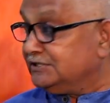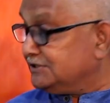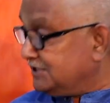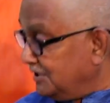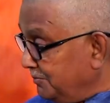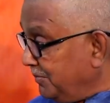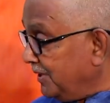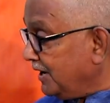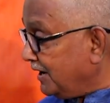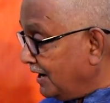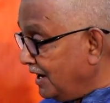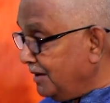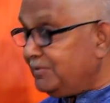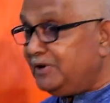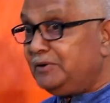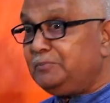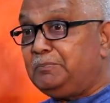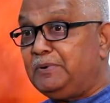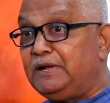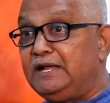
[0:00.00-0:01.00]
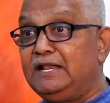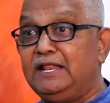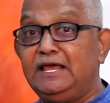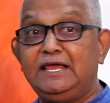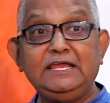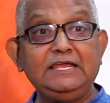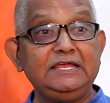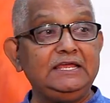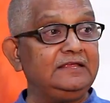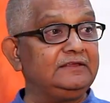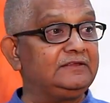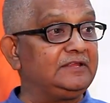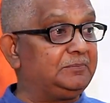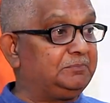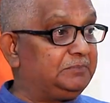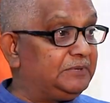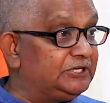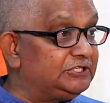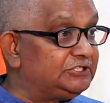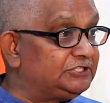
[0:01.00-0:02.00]
Shanbagaraman Pillai is the
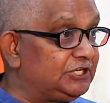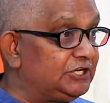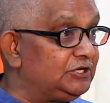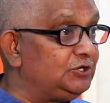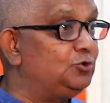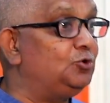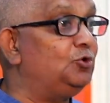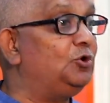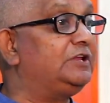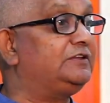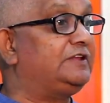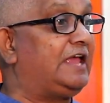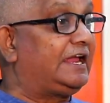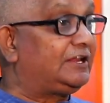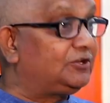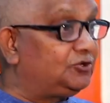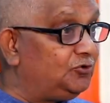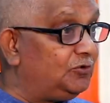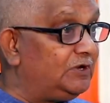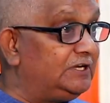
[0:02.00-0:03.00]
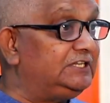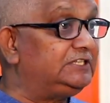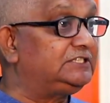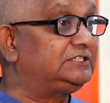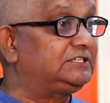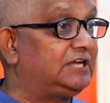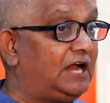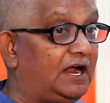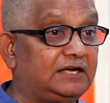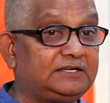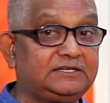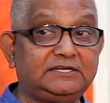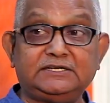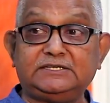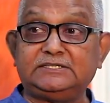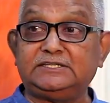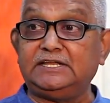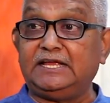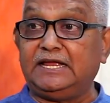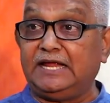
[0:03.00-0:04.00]
person who has actually
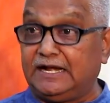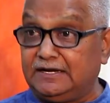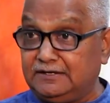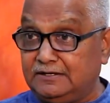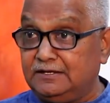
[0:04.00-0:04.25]
started the